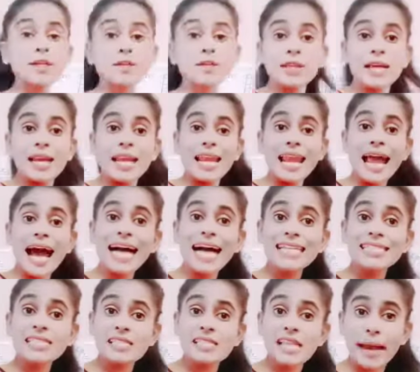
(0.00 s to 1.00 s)
last
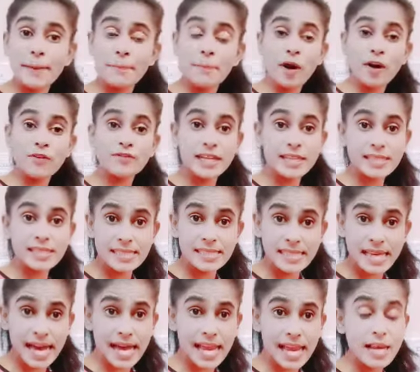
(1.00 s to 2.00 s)
type of the
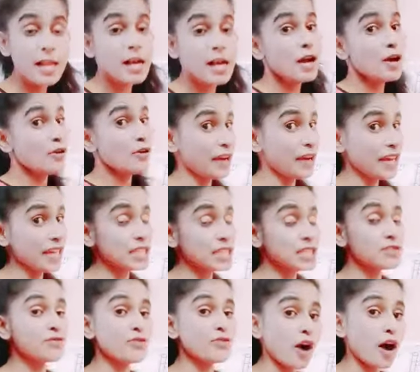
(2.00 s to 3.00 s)
cell which
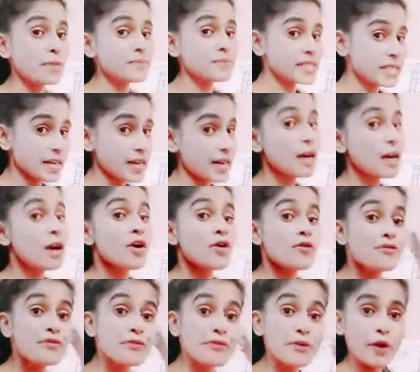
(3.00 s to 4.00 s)
forms the
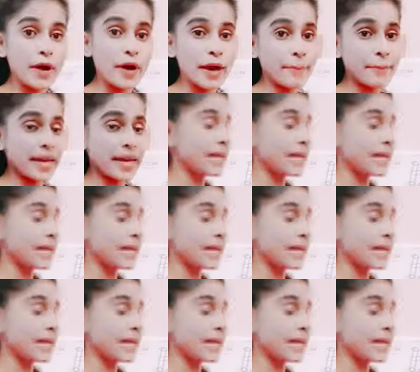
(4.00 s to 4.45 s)
phloem is